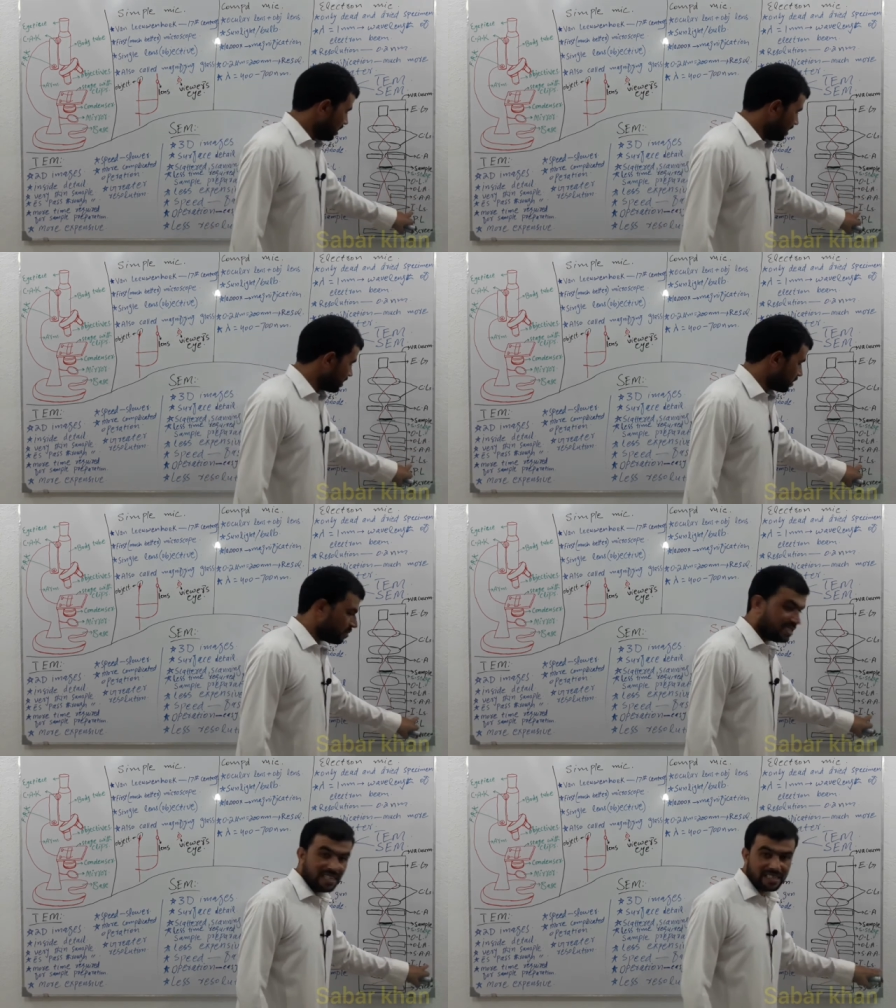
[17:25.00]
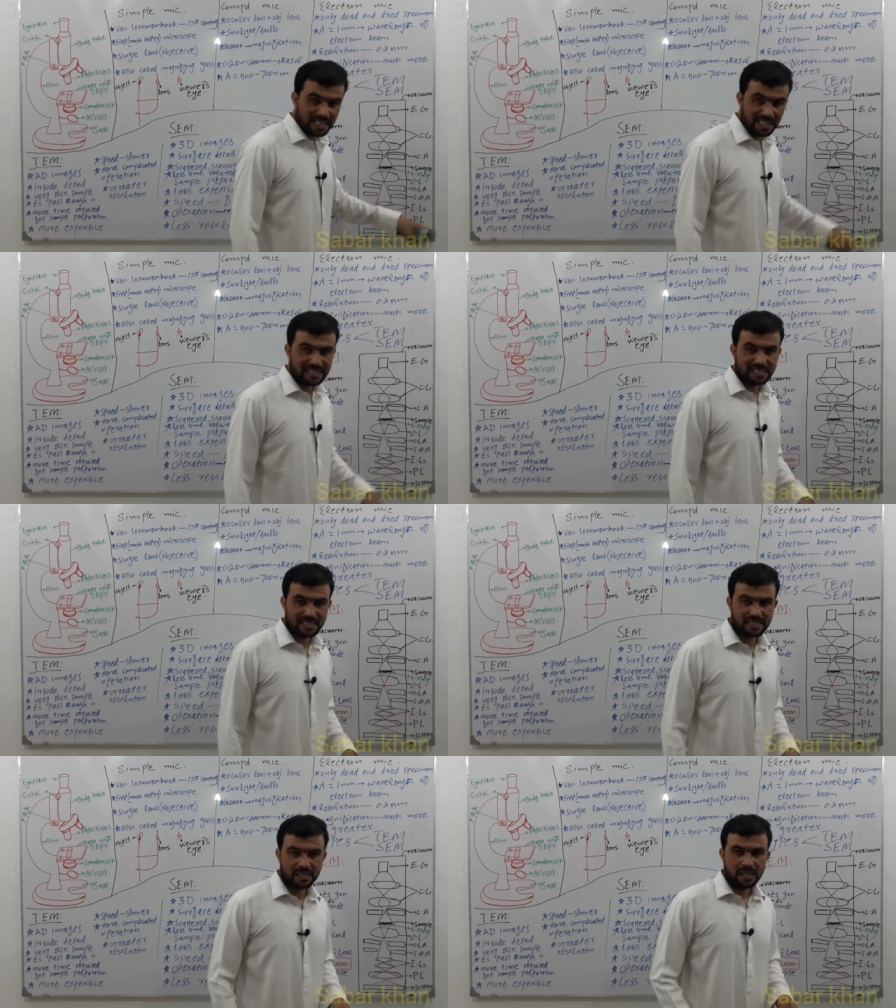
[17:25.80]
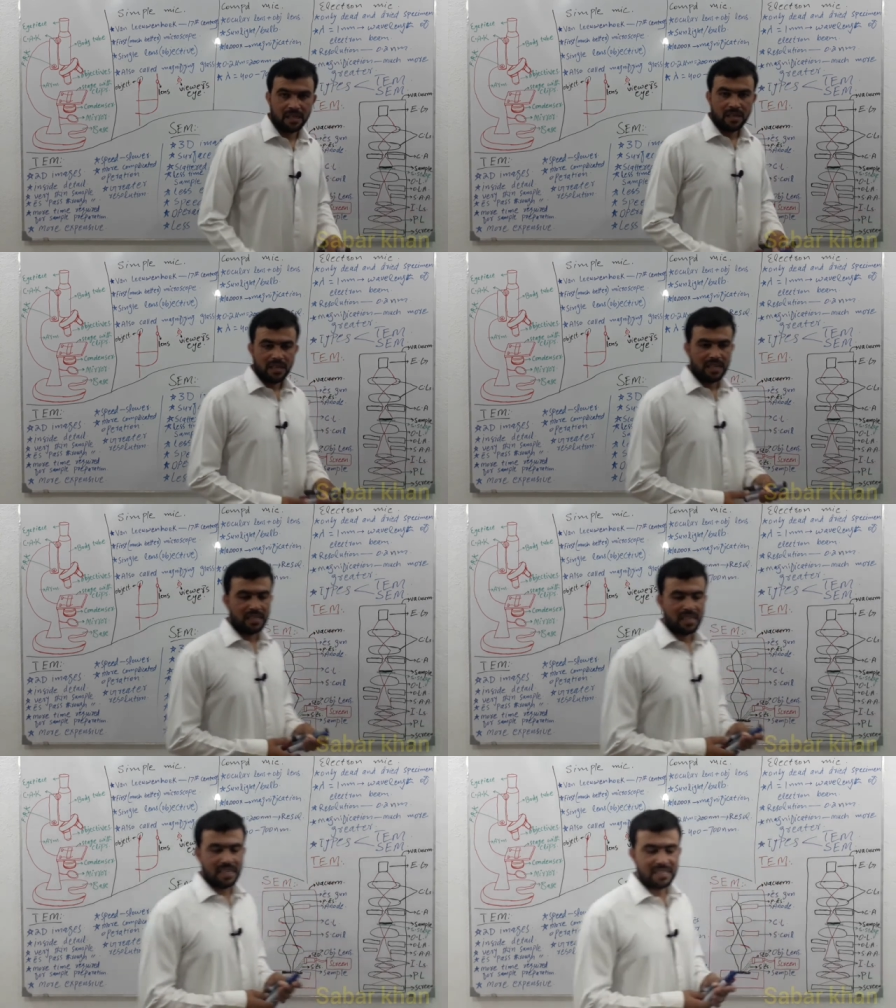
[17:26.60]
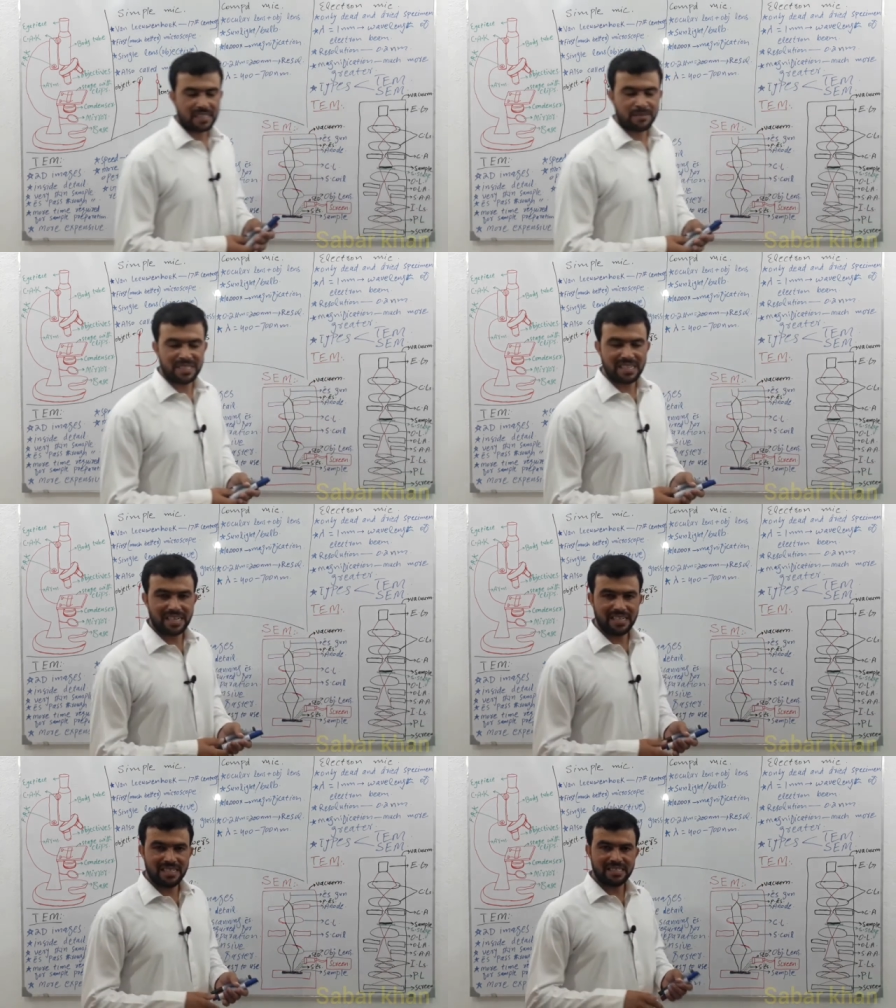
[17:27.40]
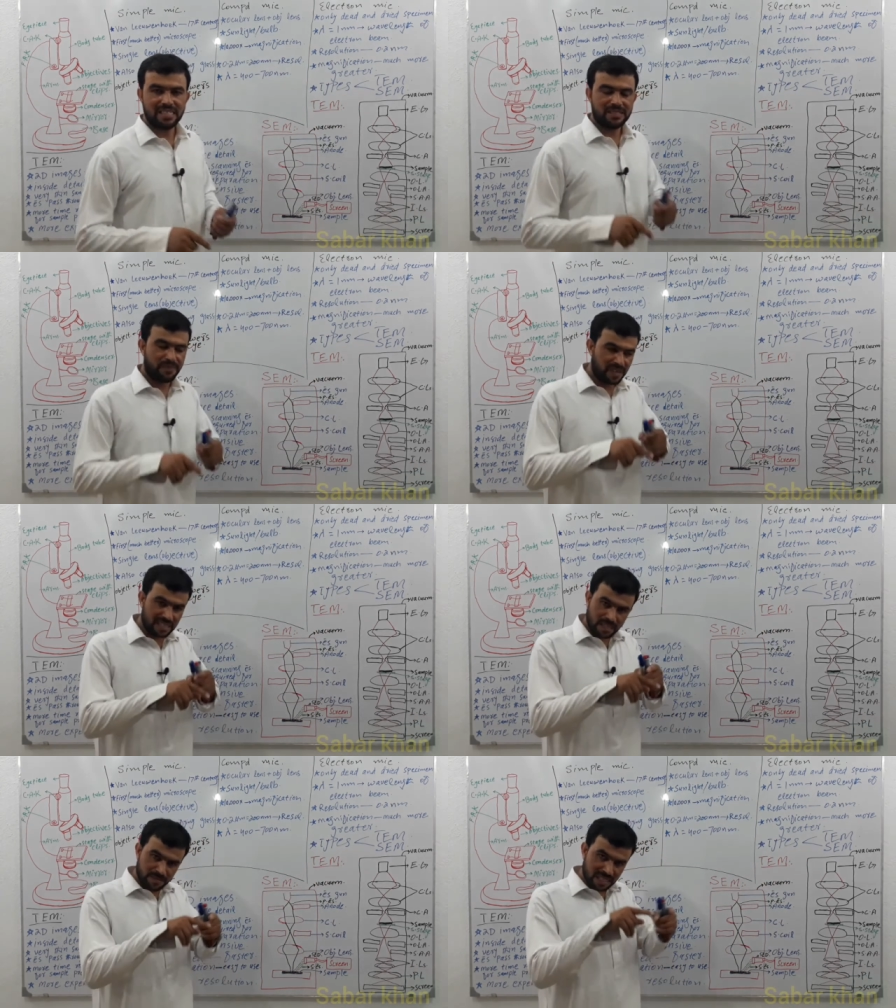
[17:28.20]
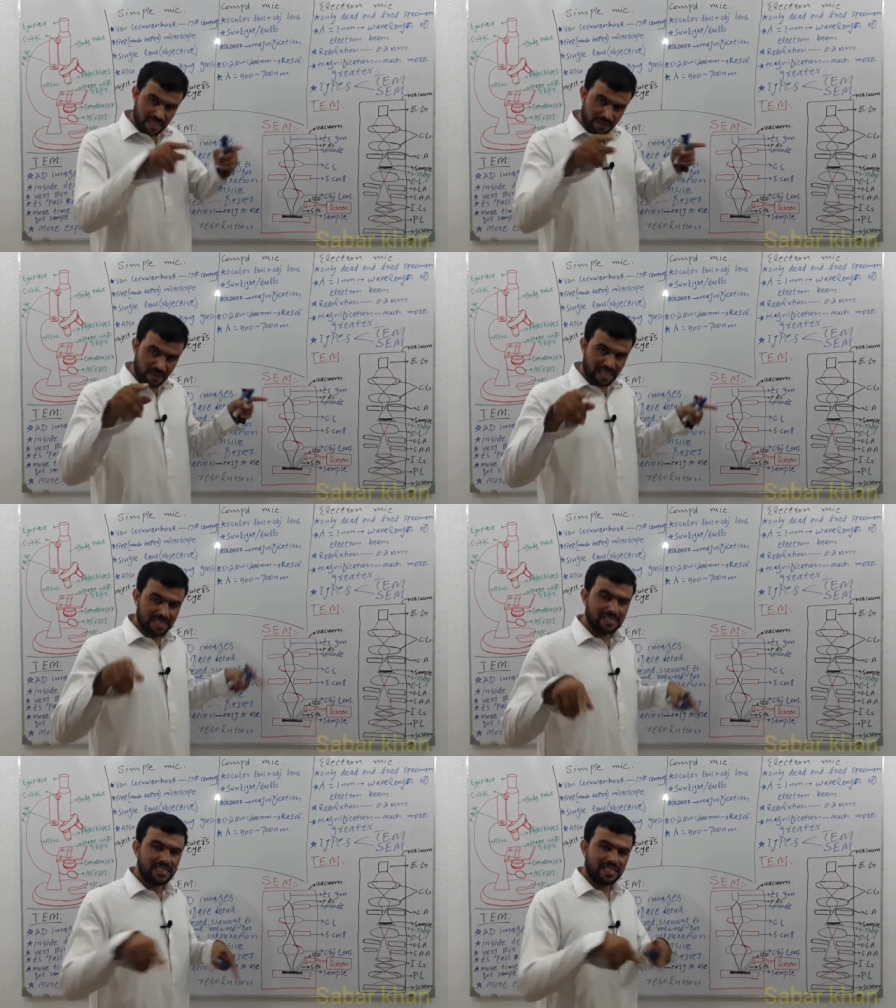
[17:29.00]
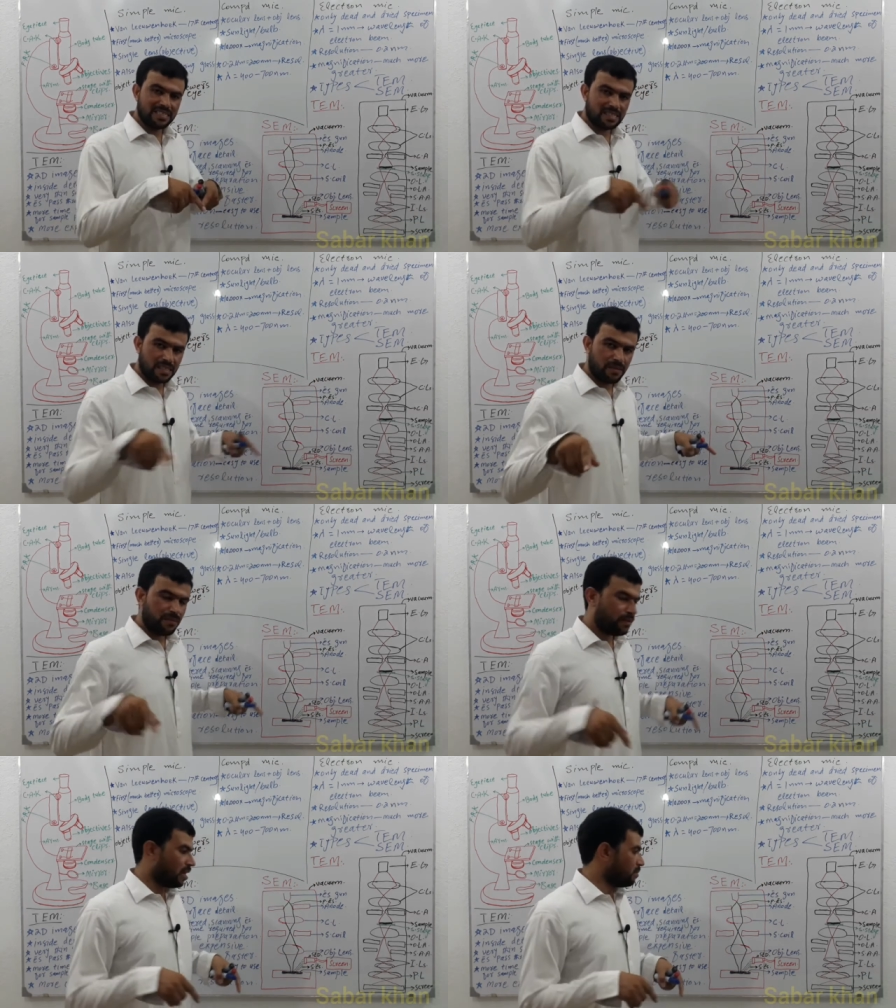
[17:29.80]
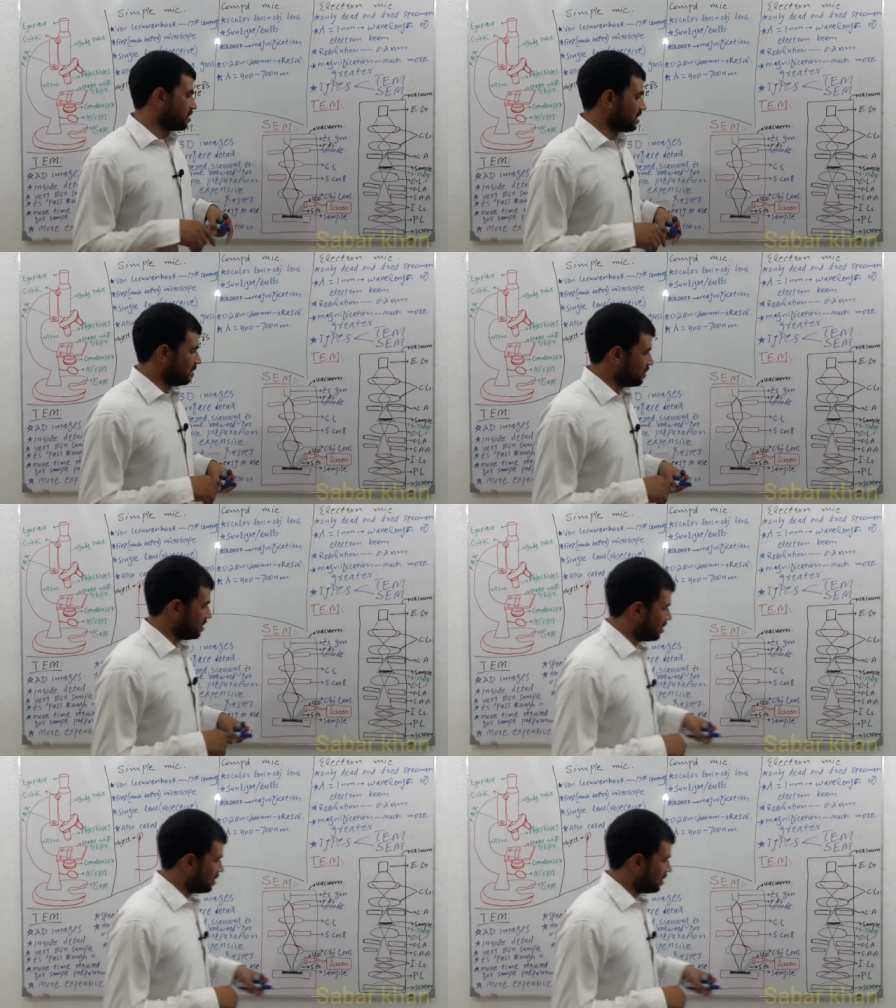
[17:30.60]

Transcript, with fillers: intermediate lenses and intermediate lenses further magnifies this formed image